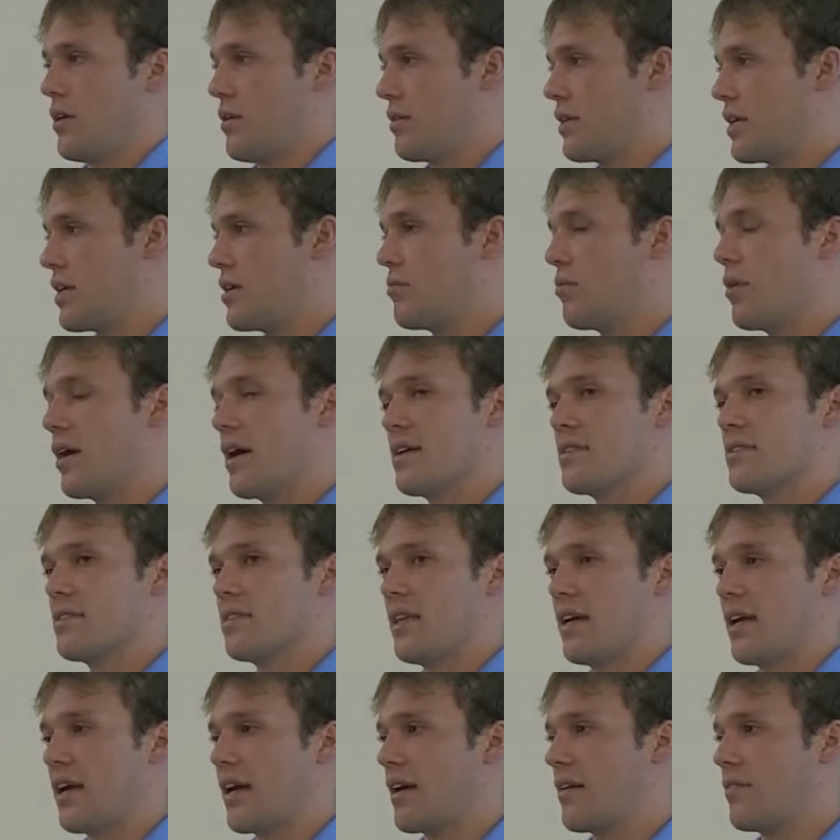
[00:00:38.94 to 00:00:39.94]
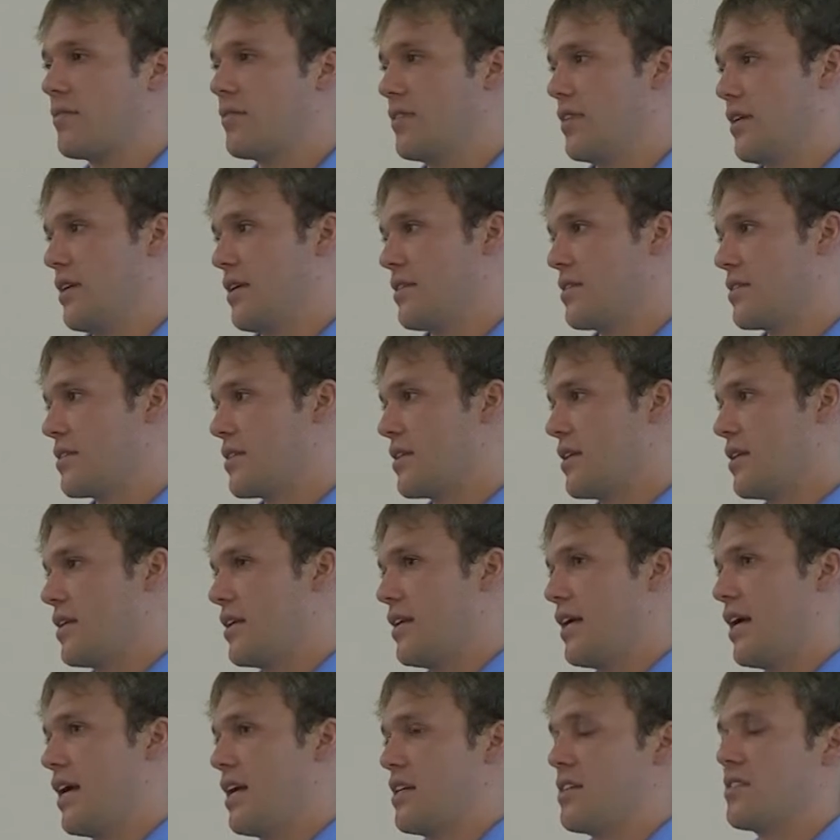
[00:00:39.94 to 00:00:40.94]
Key West. They have this
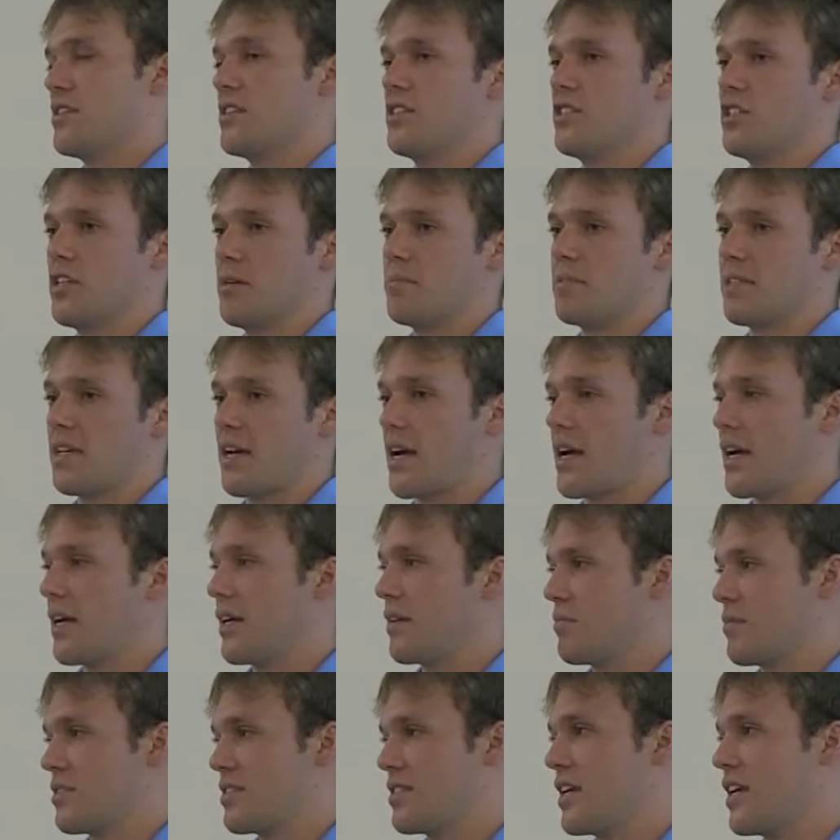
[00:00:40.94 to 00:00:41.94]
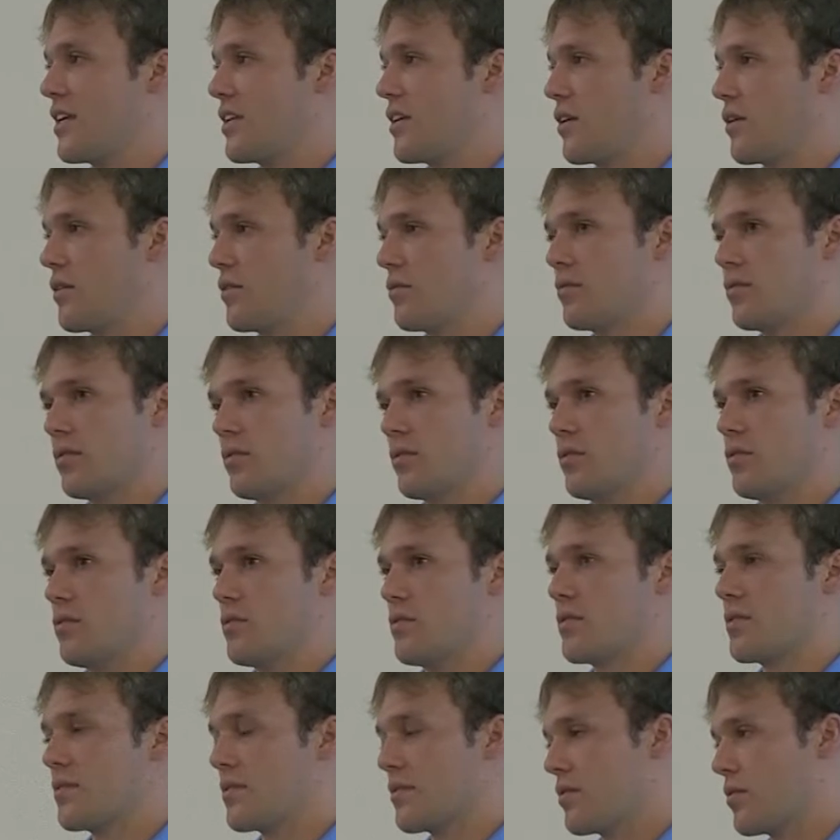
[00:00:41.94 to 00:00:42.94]
Aedes aegypti mosquito
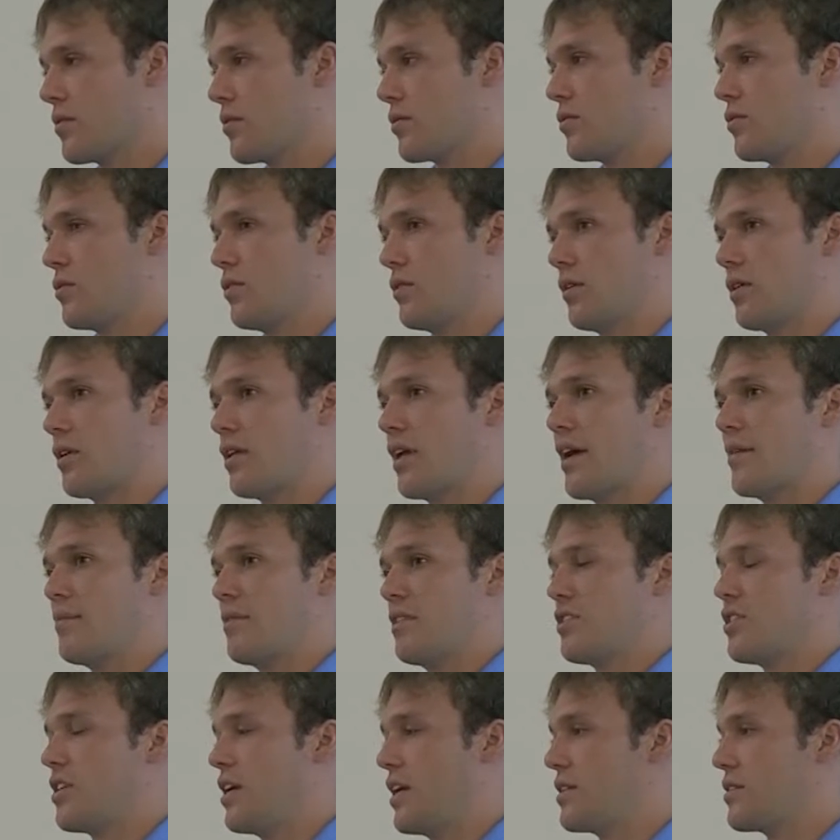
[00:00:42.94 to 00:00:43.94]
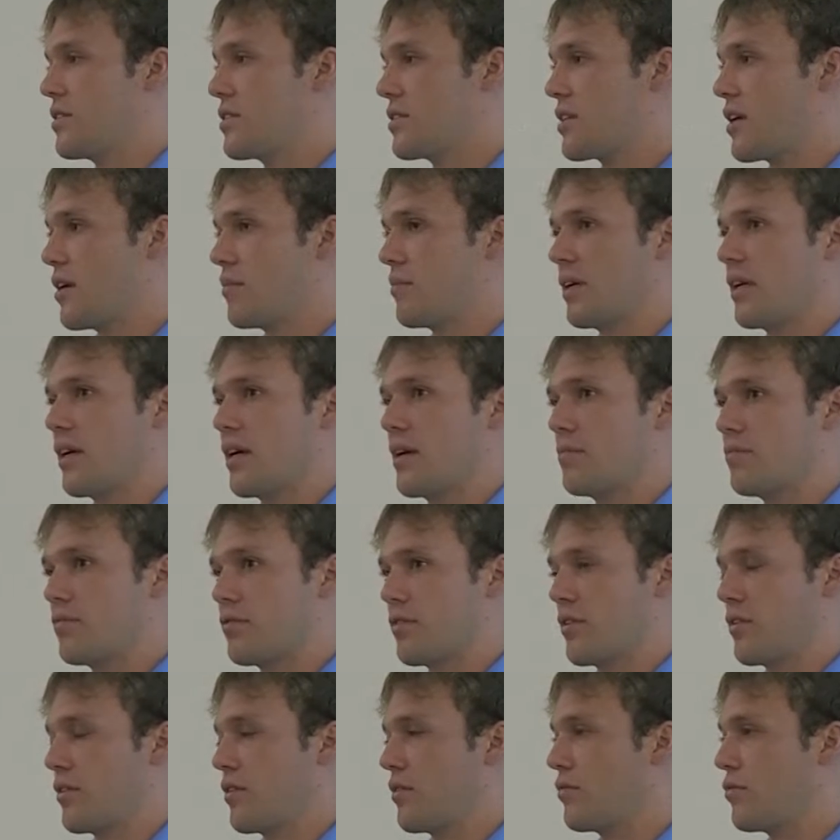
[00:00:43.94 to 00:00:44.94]
who's, due to climate change, is coming up
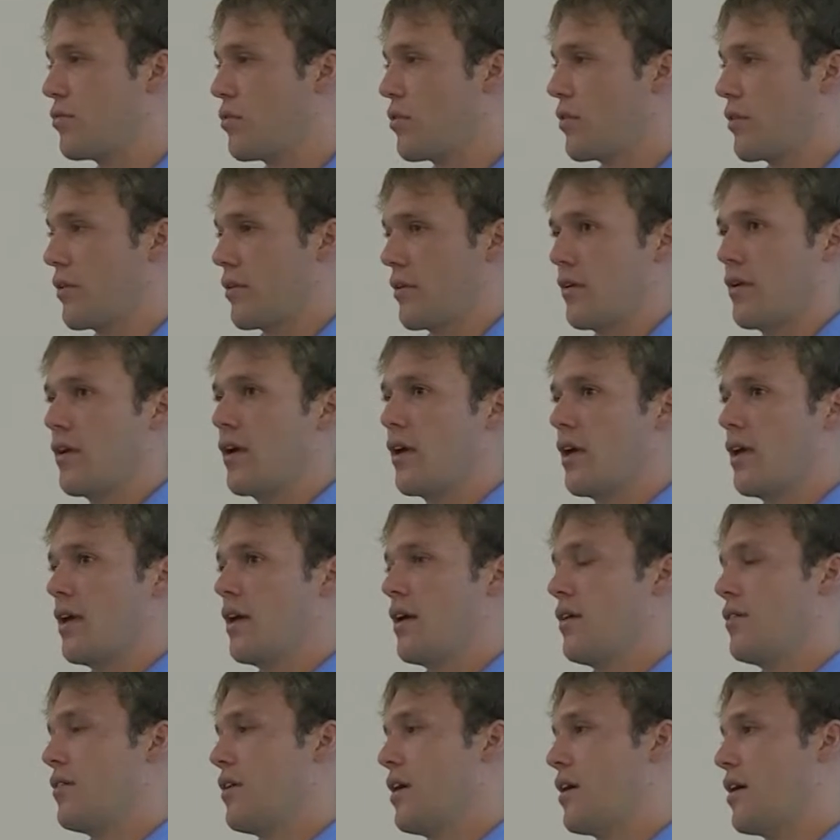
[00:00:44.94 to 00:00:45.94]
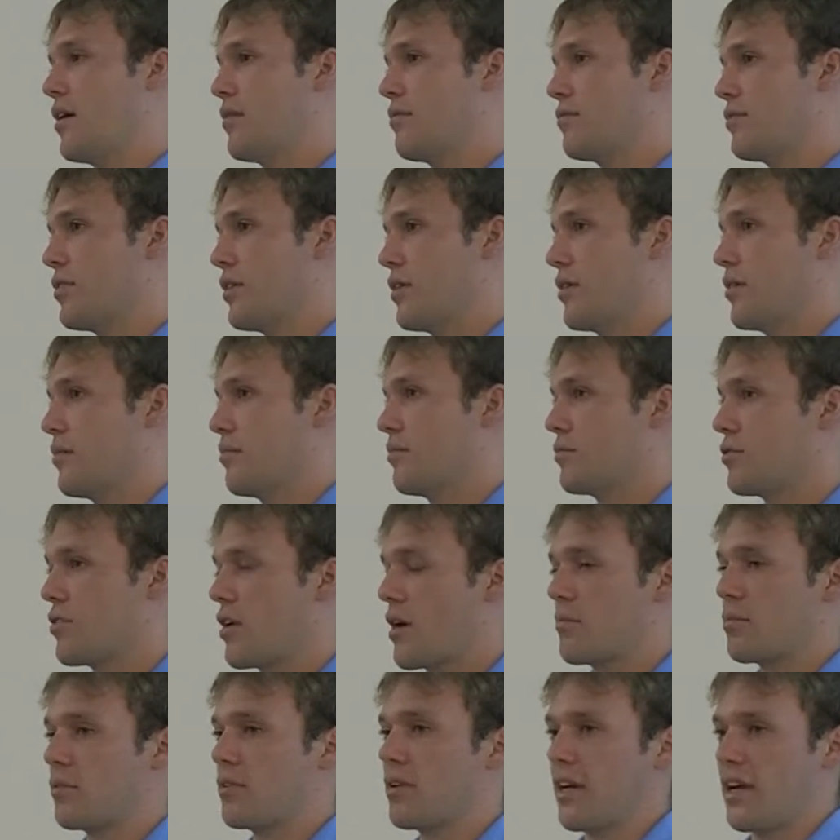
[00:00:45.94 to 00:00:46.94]
further and further from
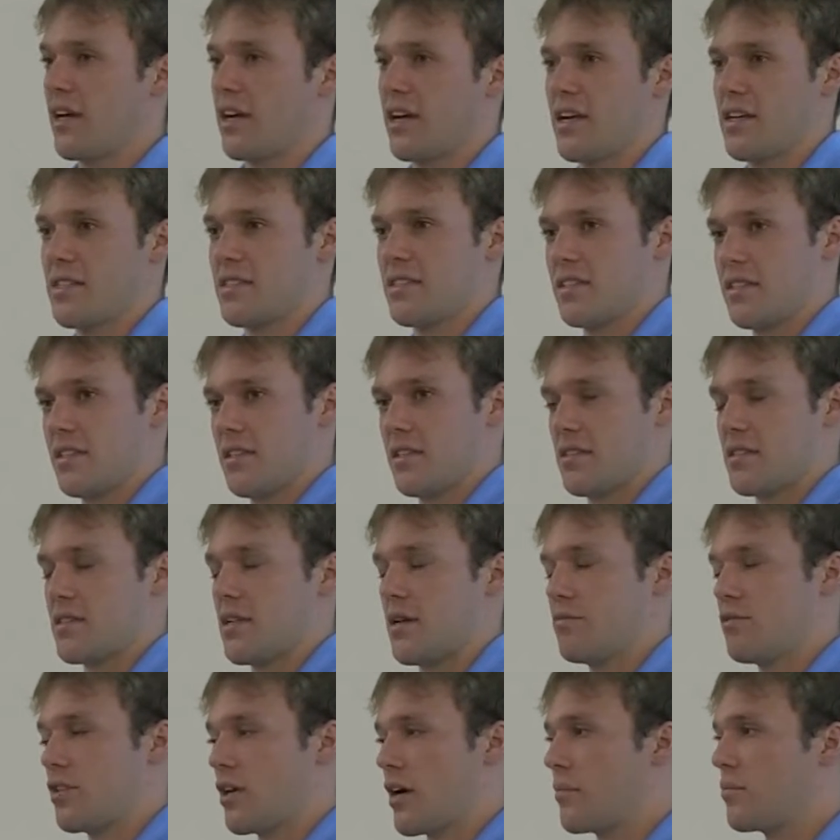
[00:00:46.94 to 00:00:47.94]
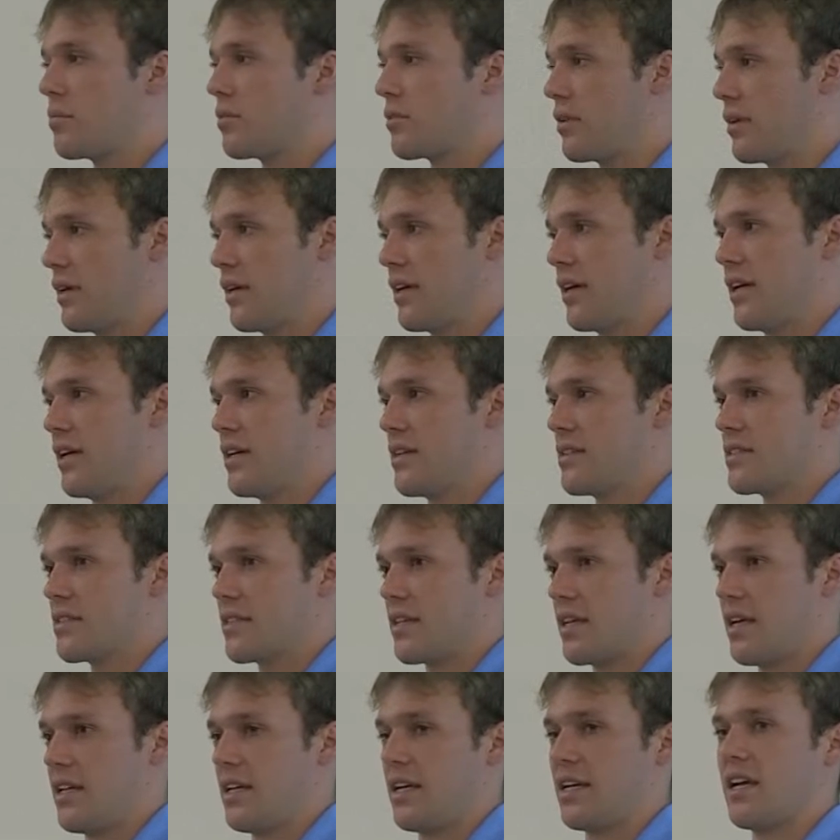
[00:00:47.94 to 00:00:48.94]
tropical areas into the subtropical areas,
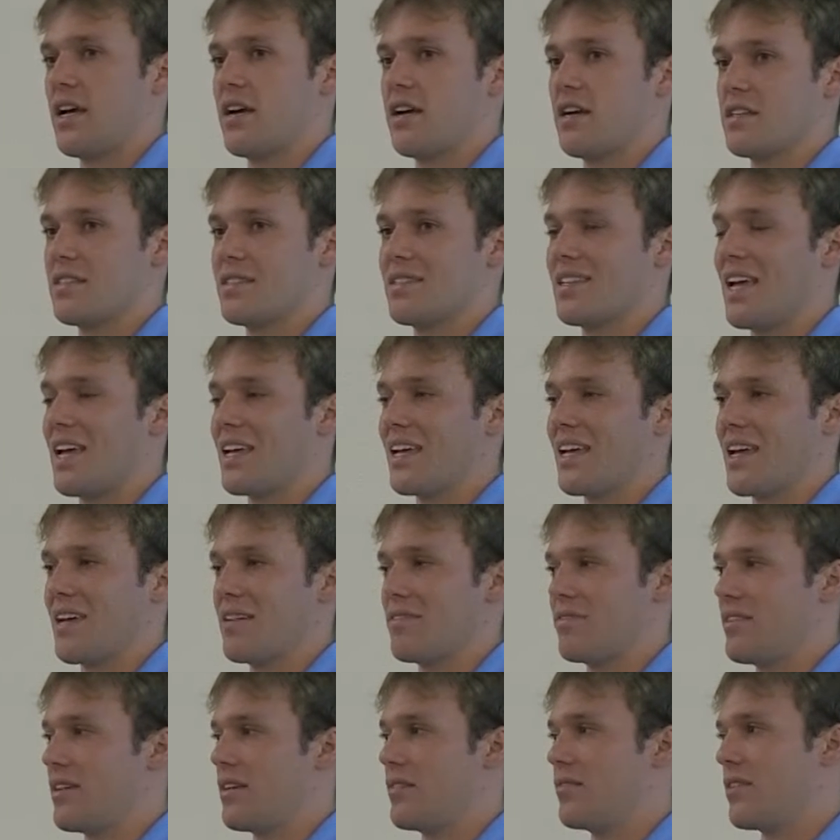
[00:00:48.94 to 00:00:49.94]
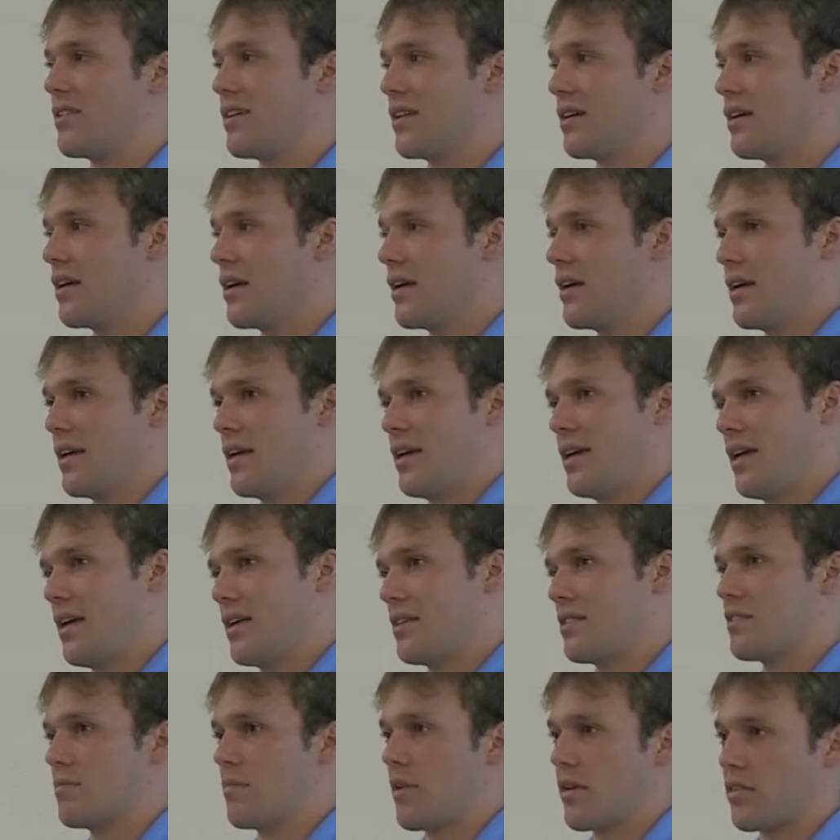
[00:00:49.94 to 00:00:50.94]
and it carries dengue fever
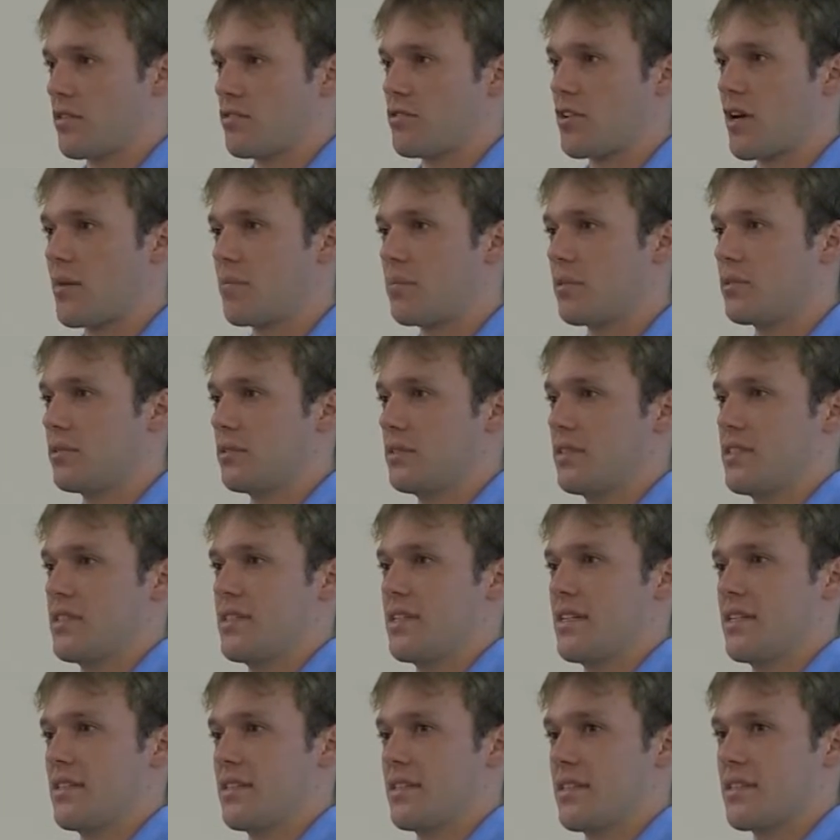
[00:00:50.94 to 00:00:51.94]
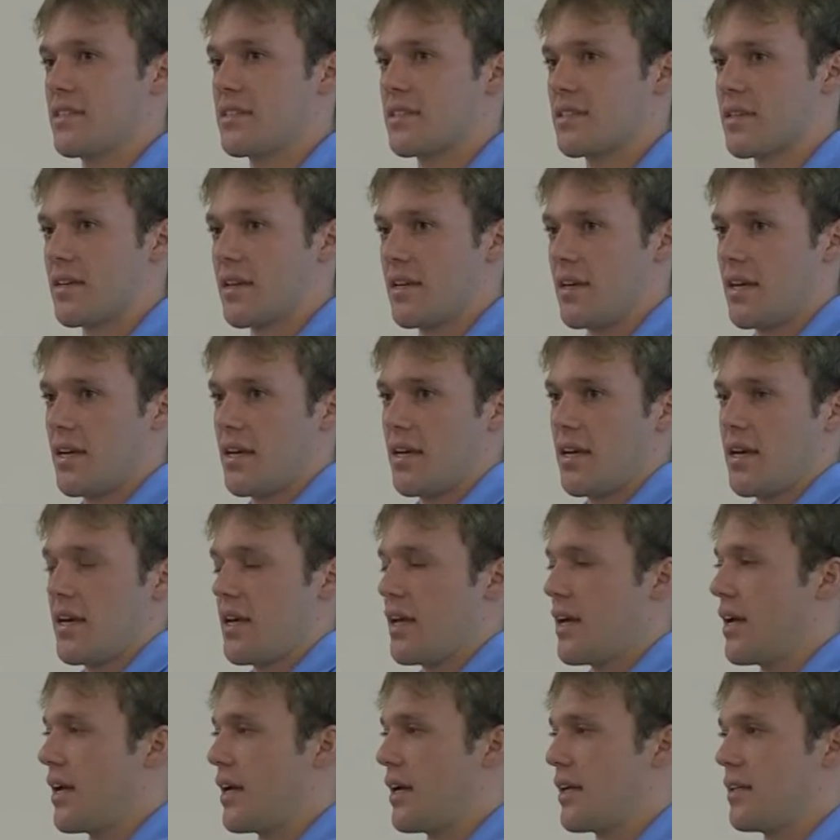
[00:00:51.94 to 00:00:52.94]
and some other tropical diseases.
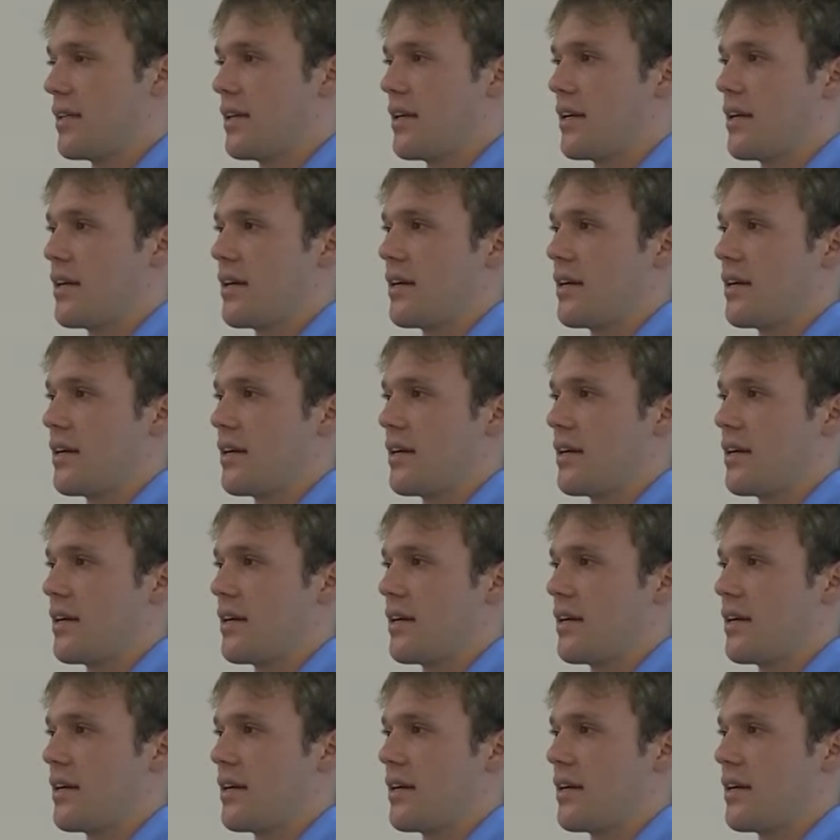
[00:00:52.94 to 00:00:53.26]
And